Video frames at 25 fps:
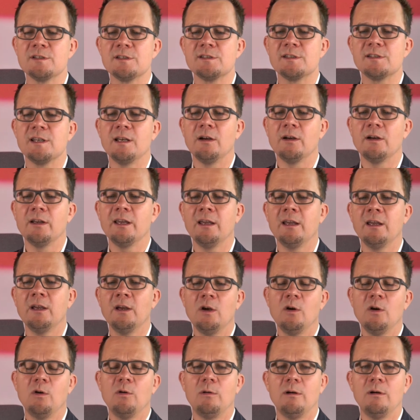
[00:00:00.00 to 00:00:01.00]
and say, okay,
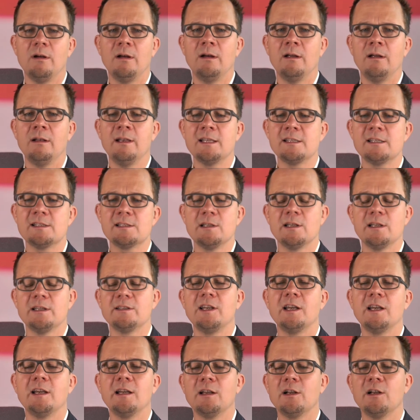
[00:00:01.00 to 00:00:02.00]
let's
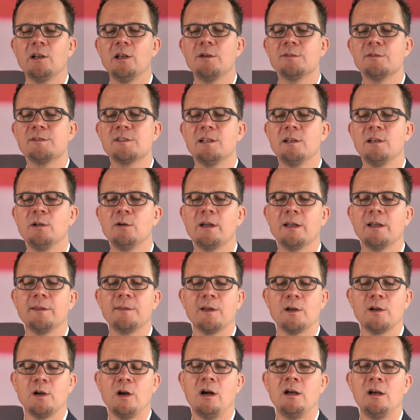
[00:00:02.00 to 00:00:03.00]
take a closer look at
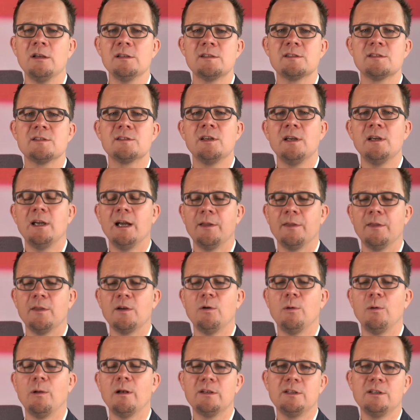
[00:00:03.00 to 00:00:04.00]
the cost and the
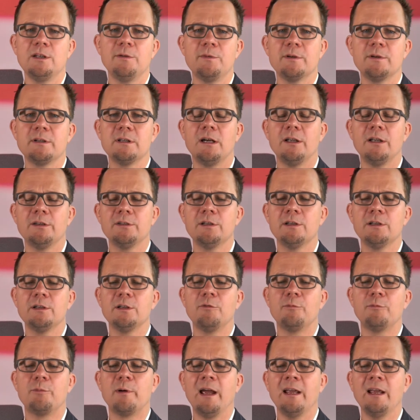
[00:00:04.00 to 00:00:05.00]
quality of the content
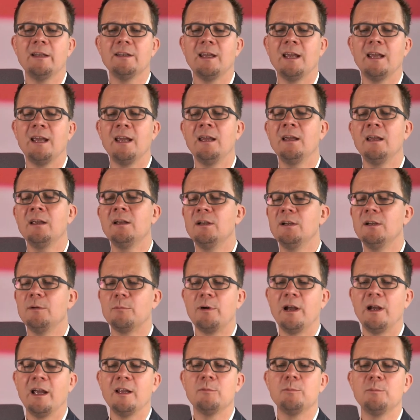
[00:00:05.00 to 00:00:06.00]
of brand A,
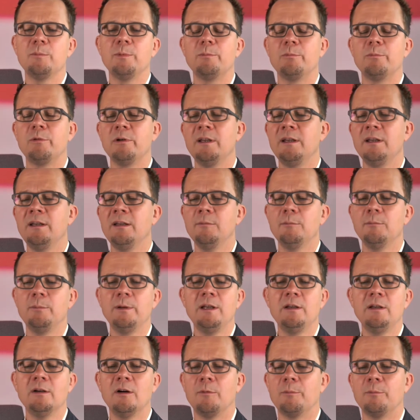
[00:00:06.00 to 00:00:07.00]
brand
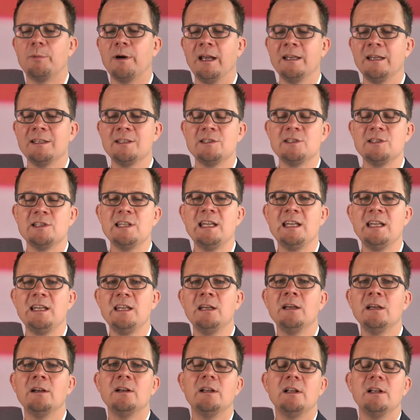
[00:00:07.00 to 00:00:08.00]
B, or brand
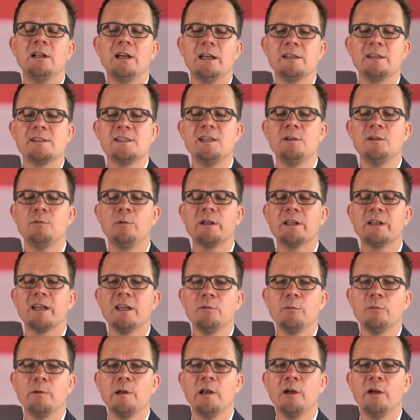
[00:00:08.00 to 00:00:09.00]
D, and see what
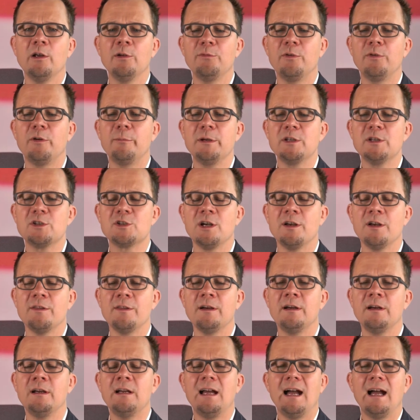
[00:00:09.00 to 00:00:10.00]
can we learn from each
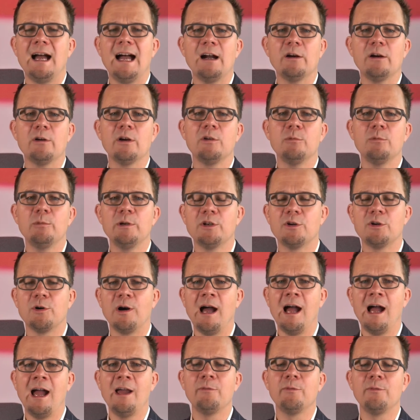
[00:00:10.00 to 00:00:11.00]
other, how can we
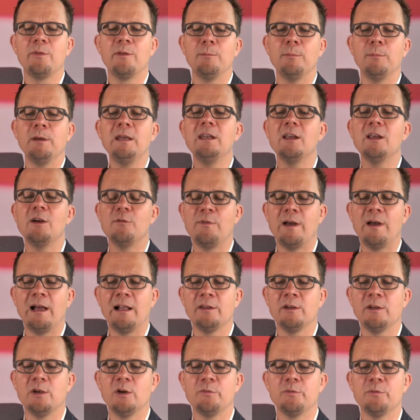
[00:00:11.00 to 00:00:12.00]
drive the media
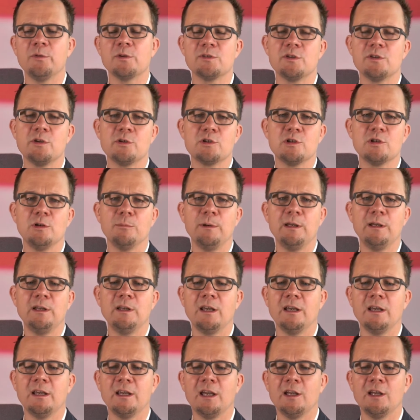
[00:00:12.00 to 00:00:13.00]
value of your social media
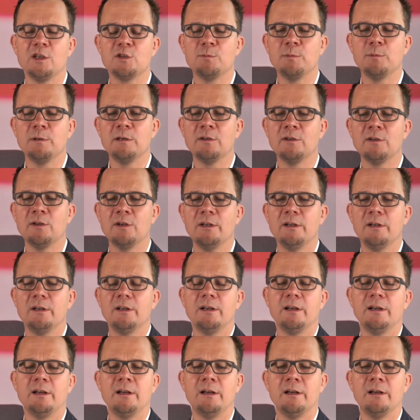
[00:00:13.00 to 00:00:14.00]
engagement,
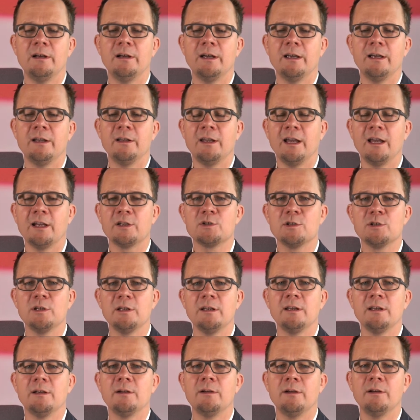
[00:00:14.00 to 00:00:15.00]
and actually